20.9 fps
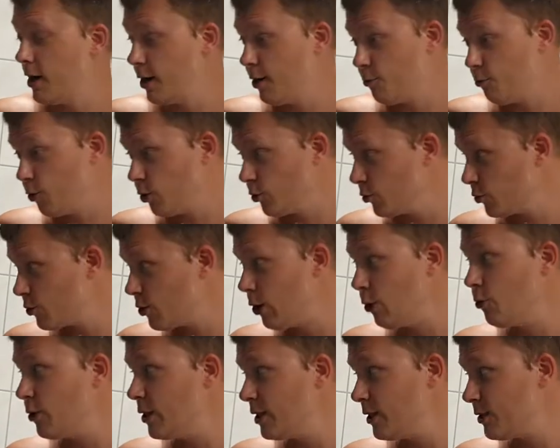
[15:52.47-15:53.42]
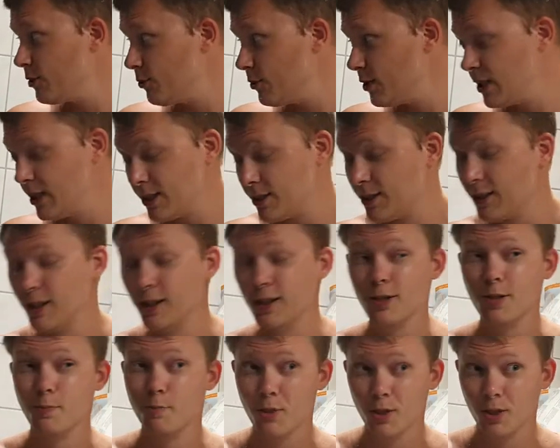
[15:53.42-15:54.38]
won't go into
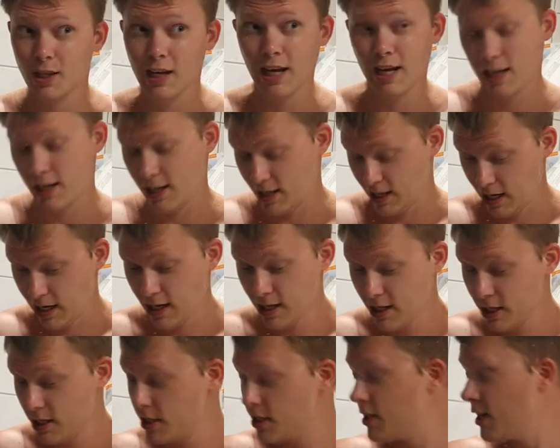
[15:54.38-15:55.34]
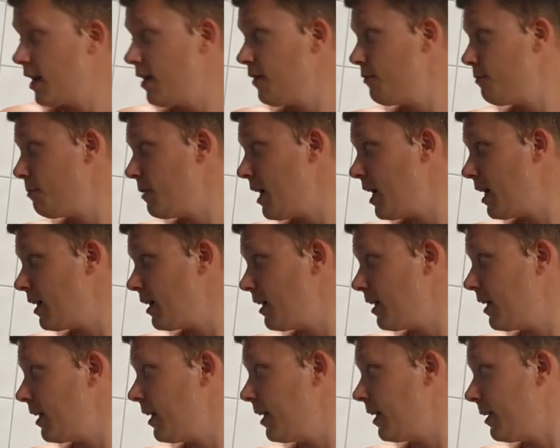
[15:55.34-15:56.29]
details, but I shave my
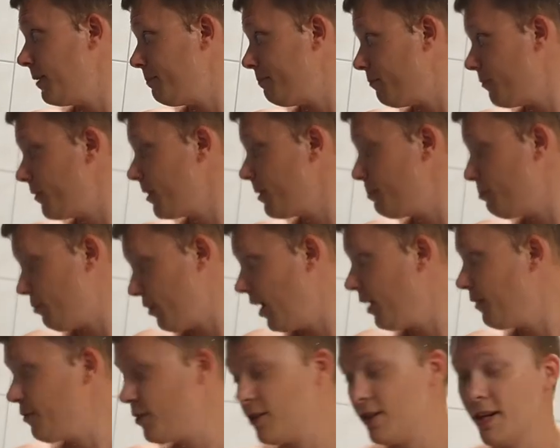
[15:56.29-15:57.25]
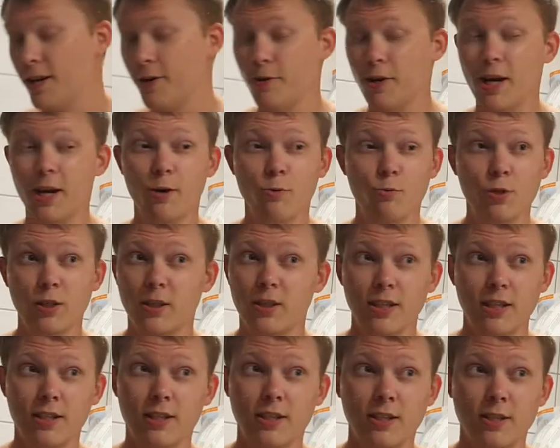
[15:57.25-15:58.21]
uh, private area with
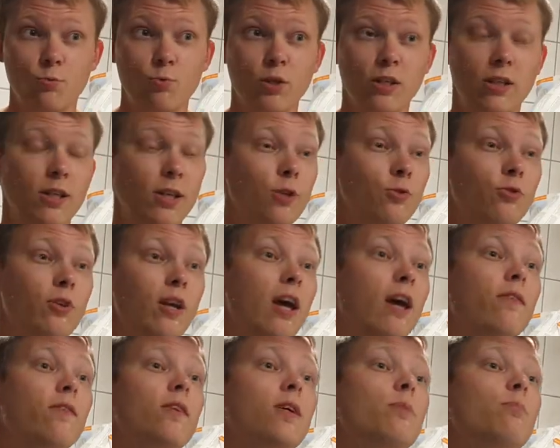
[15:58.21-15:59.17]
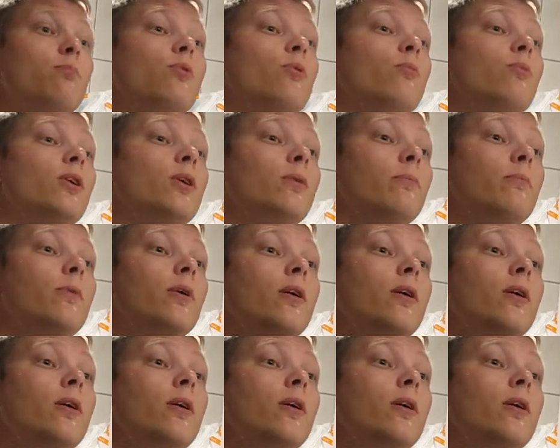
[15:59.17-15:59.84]
this without any problem.